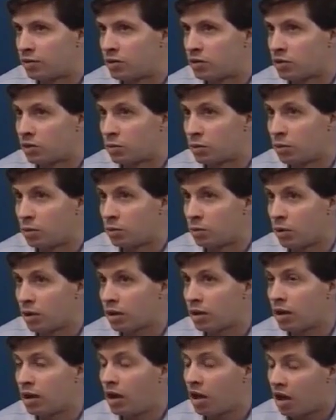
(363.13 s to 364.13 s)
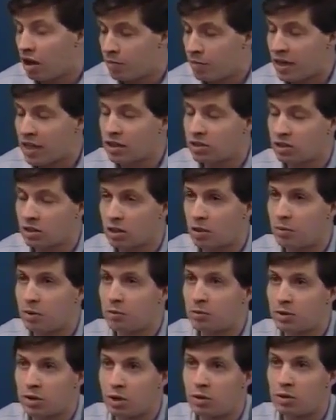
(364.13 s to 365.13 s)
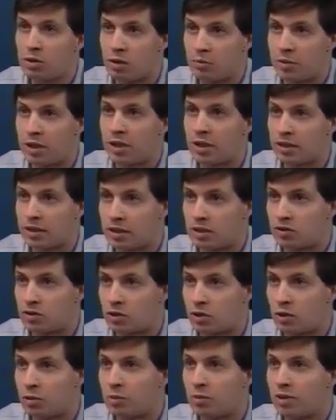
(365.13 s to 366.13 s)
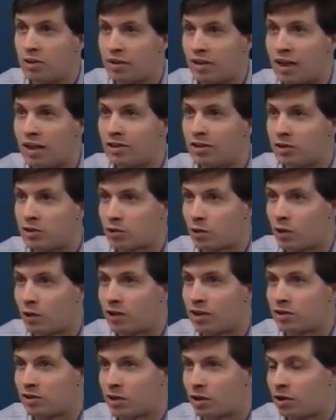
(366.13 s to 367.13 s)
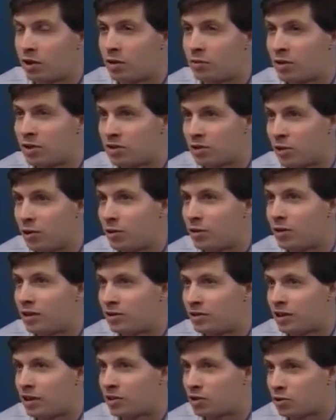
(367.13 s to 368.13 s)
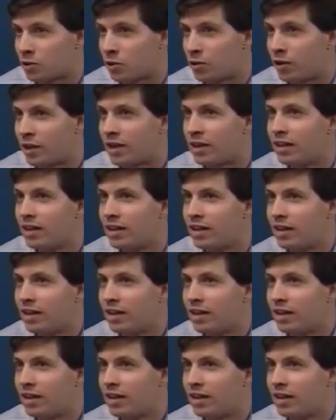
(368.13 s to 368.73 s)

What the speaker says: future work of making sure that people don't immediately assume that the story that's already been told is their story.